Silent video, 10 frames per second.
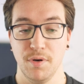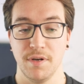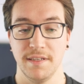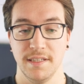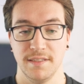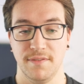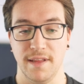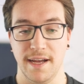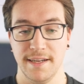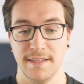booking this
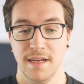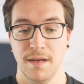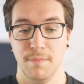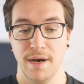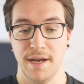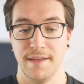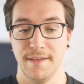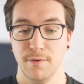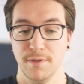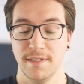flight by
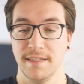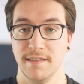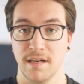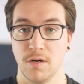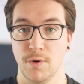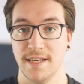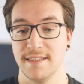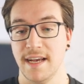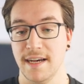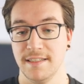using the
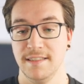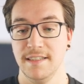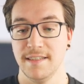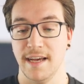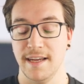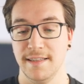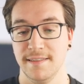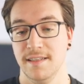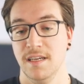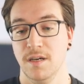credit card
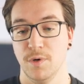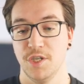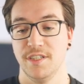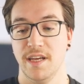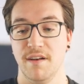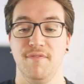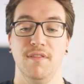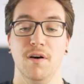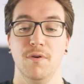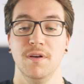details, which then
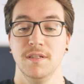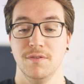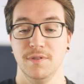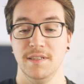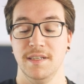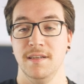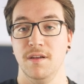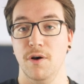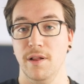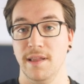flow to the
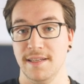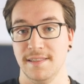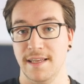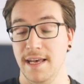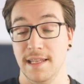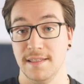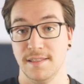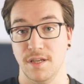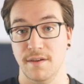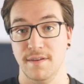airline
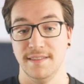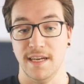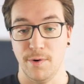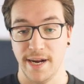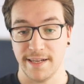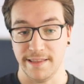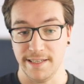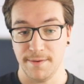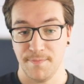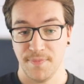server
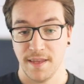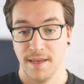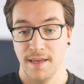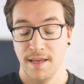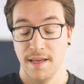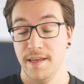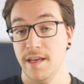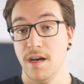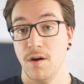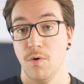directly.
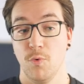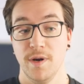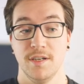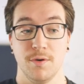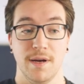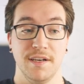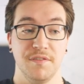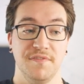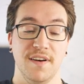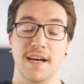Here we try
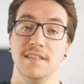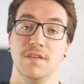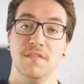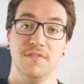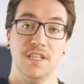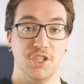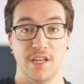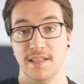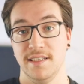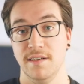to find
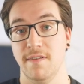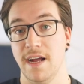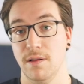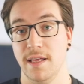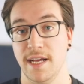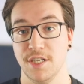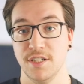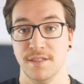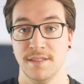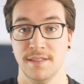confidentiality
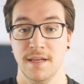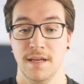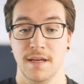violations